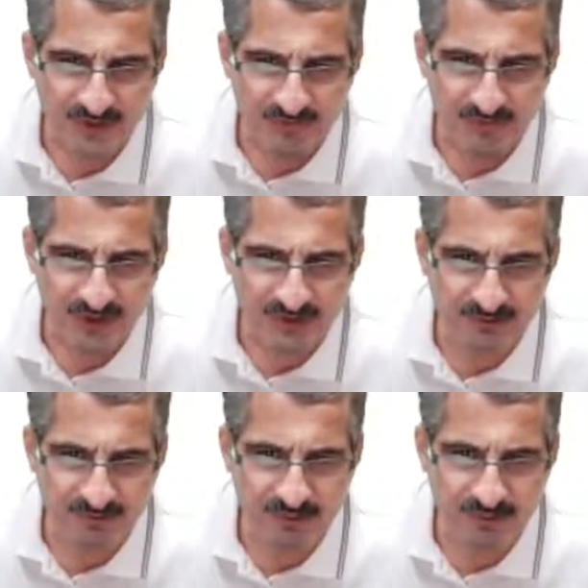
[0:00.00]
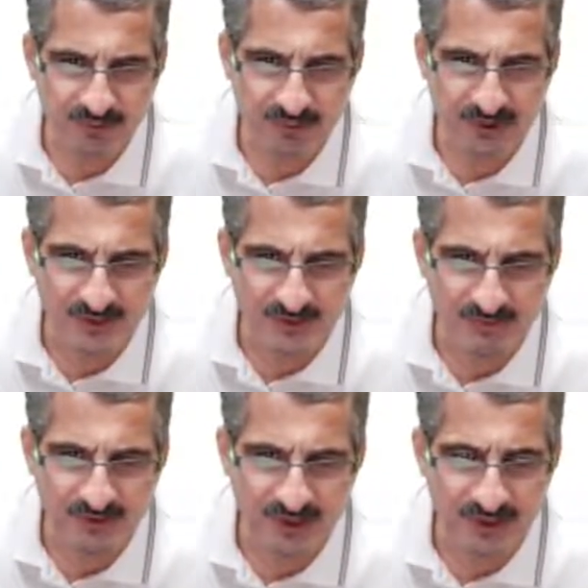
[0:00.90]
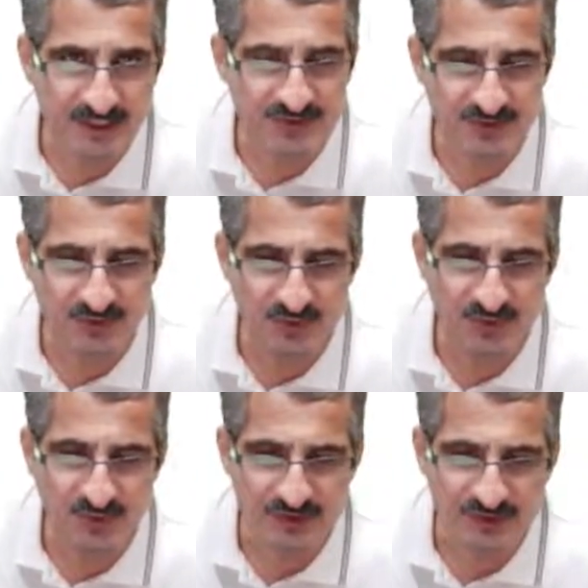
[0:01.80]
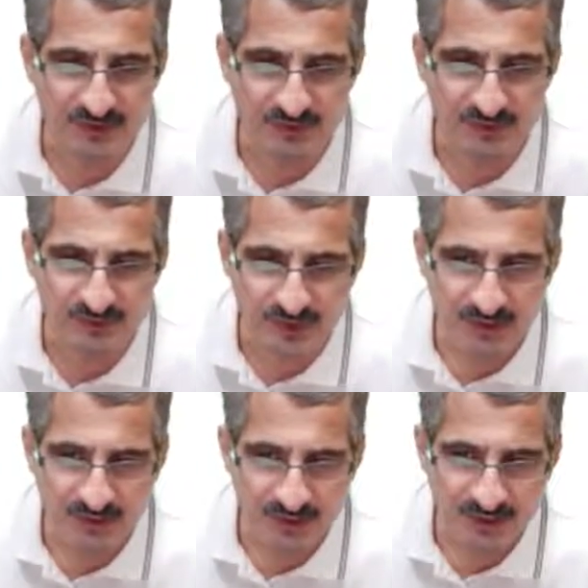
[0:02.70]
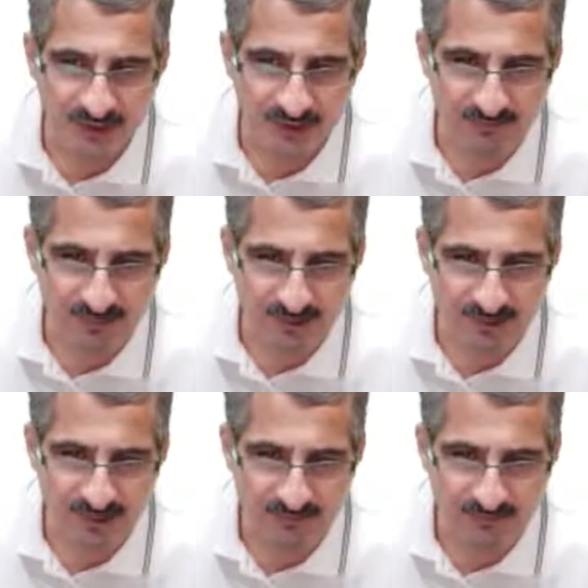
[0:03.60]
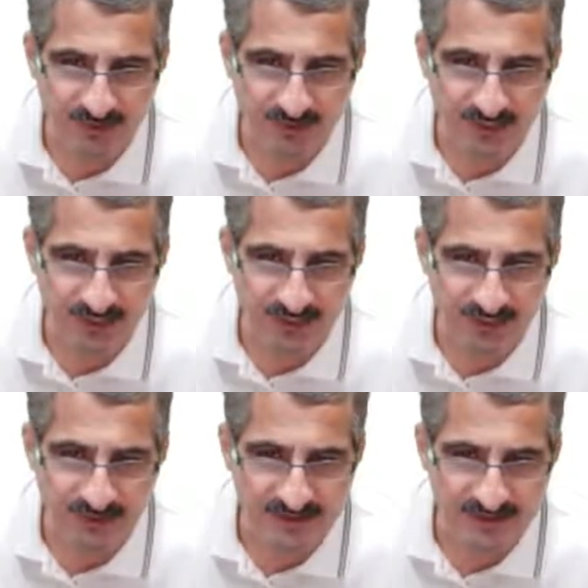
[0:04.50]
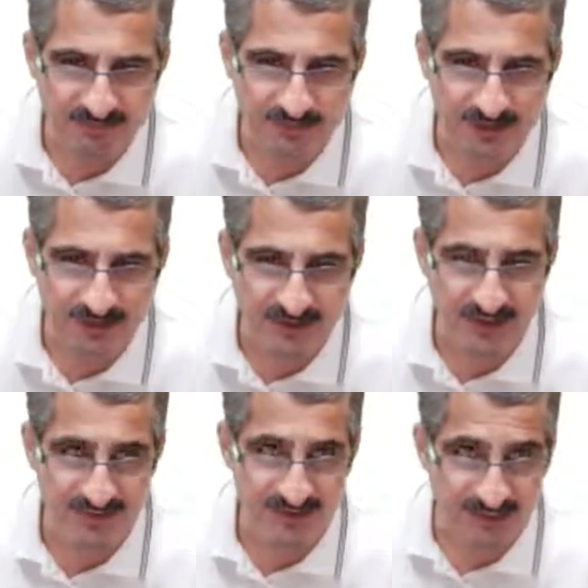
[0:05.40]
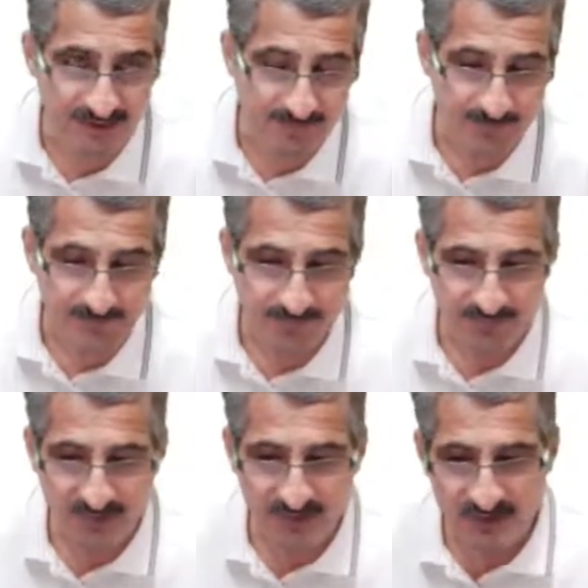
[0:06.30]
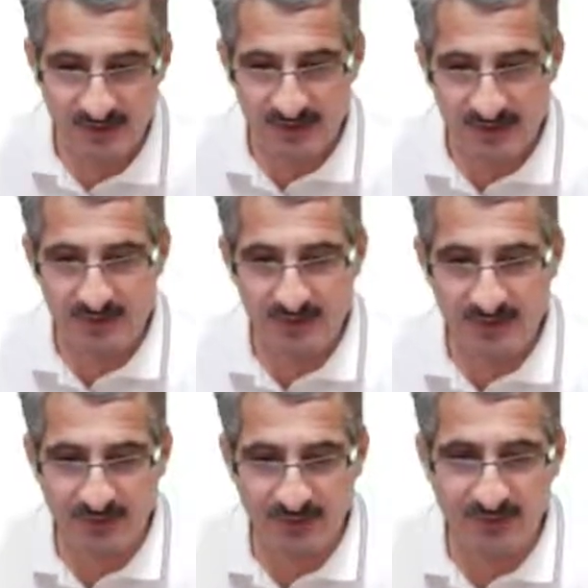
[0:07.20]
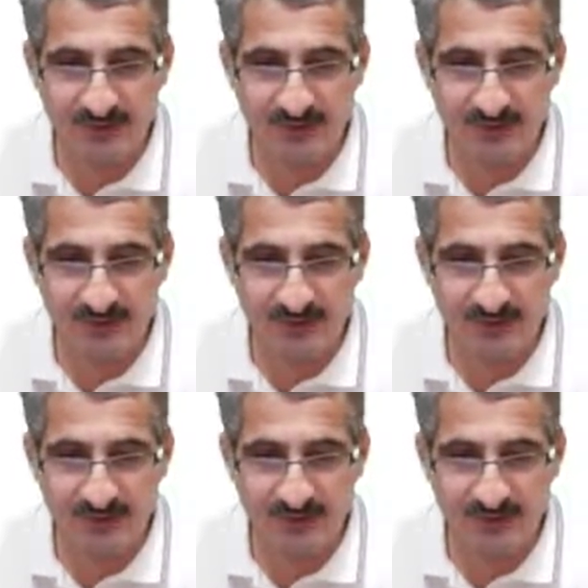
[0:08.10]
Plant number 2 can supply S2 and so on. And then plant number I can supply SI. On the other